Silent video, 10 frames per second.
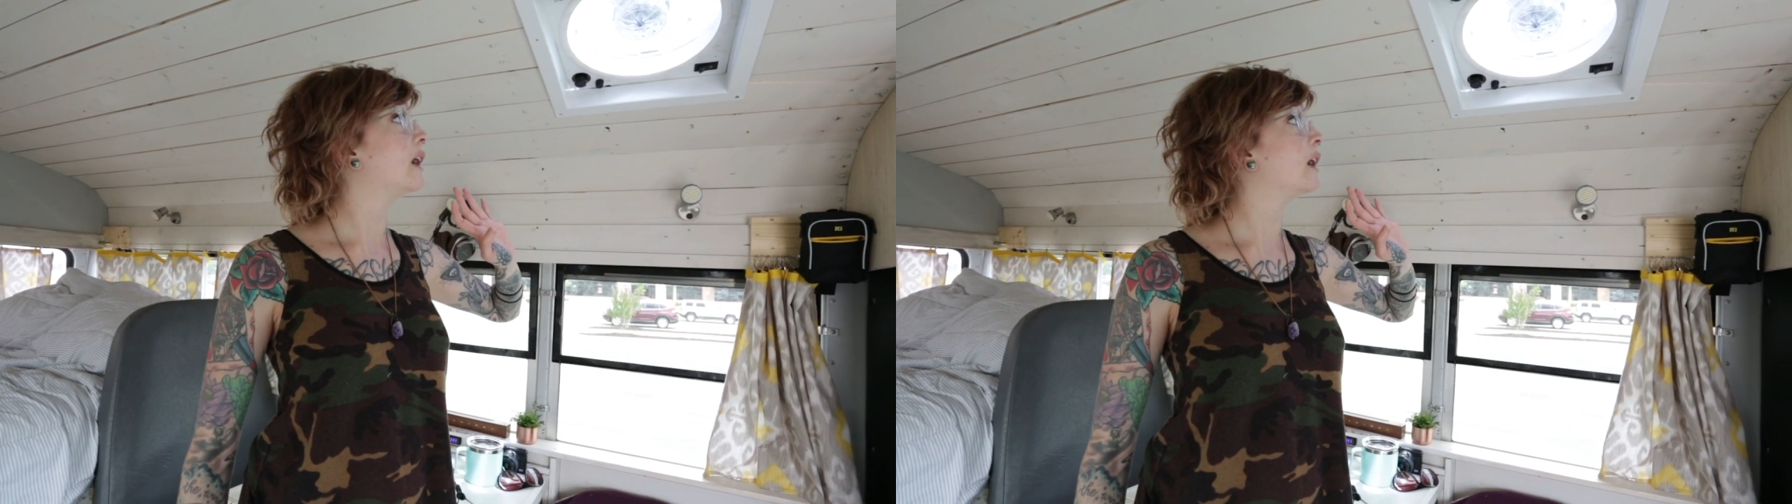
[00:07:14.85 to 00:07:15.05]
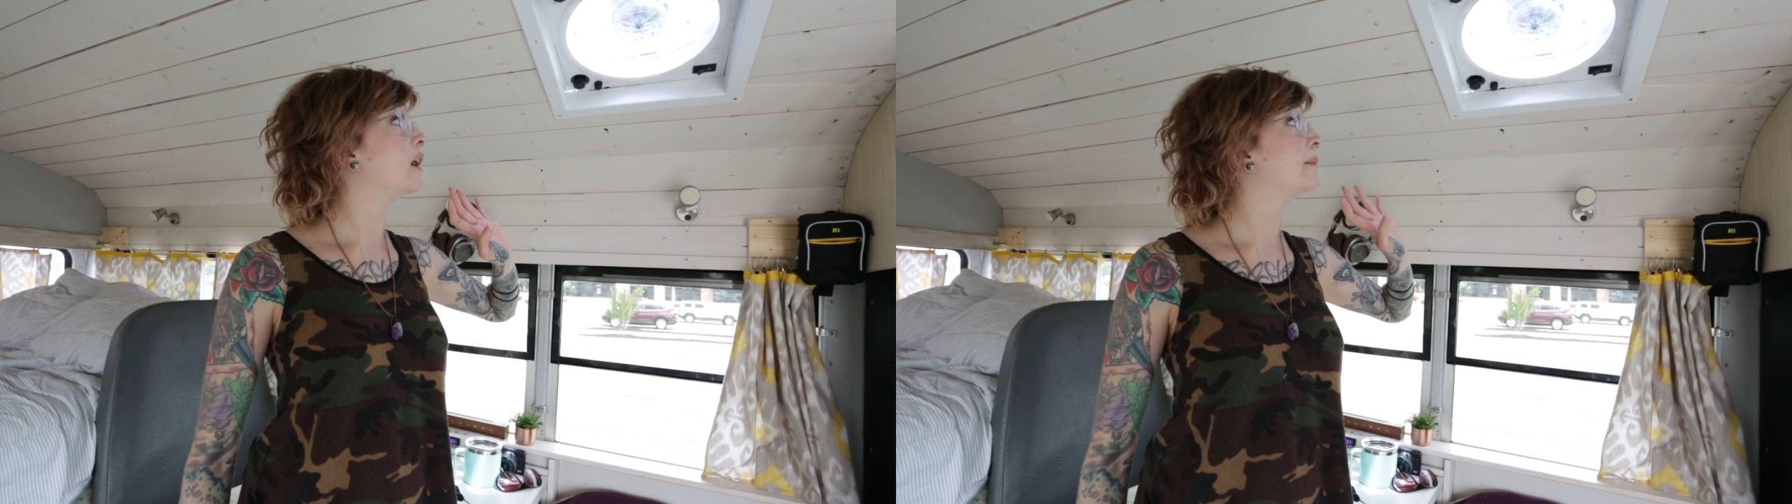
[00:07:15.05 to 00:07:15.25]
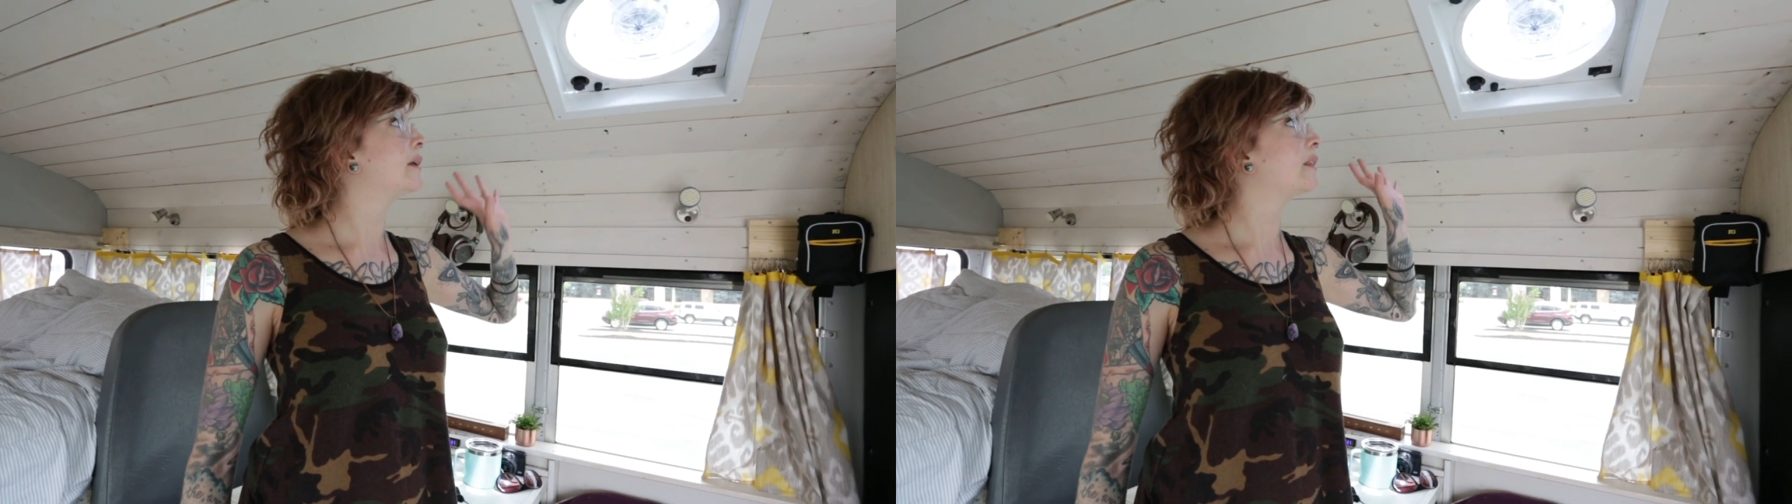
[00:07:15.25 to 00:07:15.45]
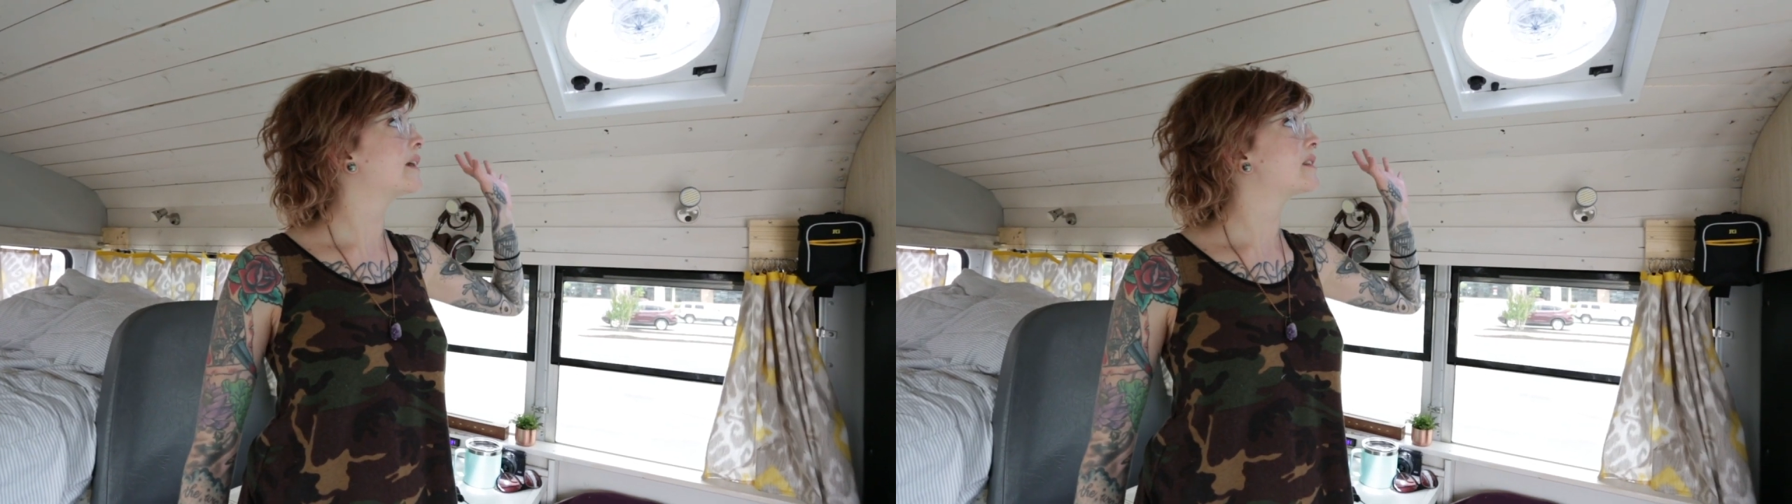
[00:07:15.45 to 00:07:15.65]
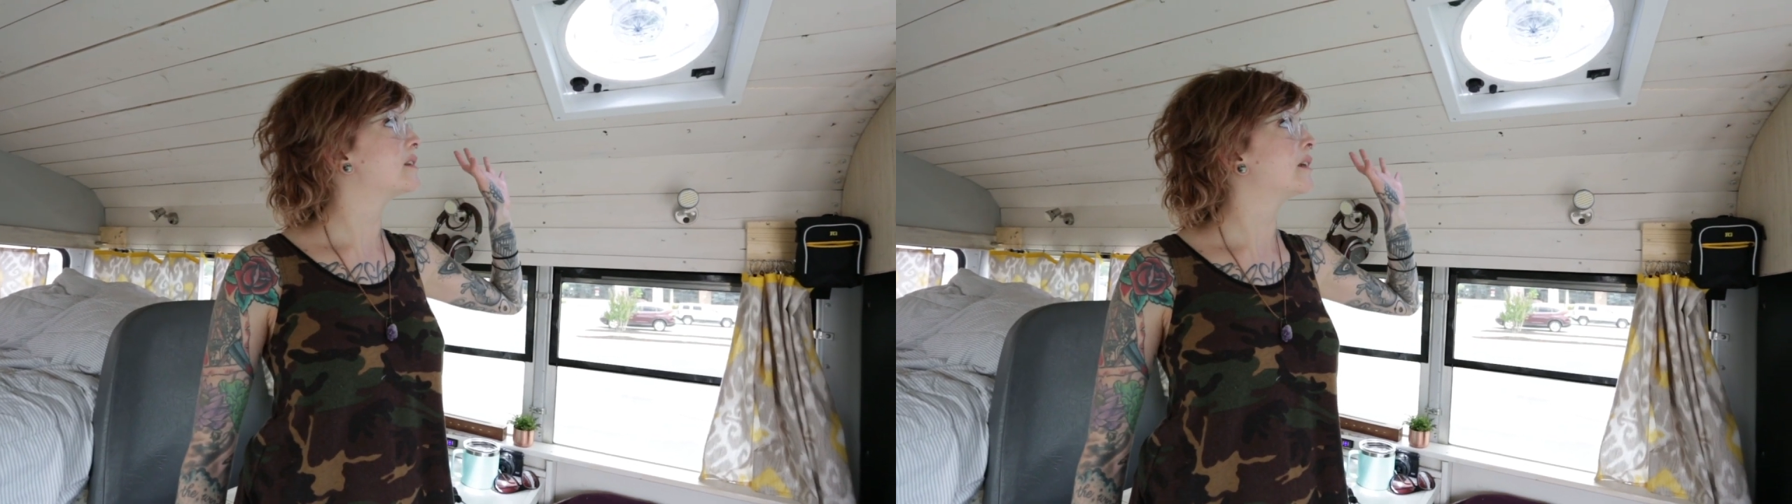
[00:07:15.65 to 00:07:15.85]

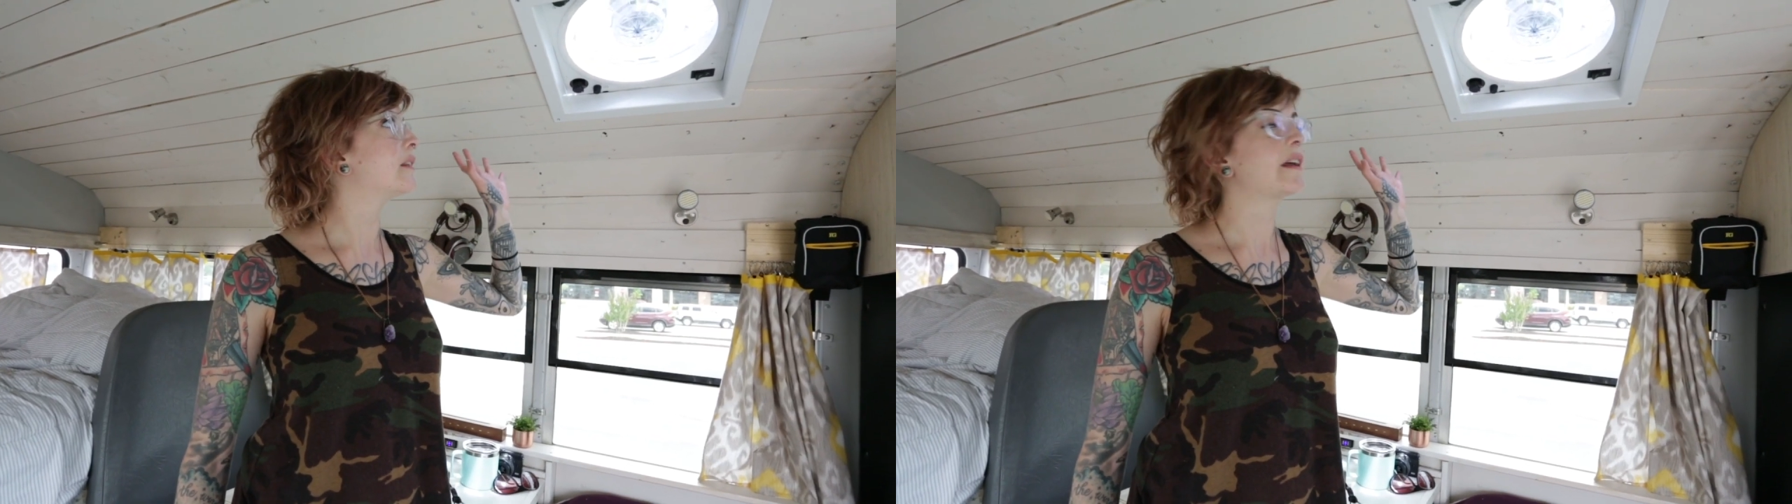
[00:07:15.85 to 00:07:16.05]
It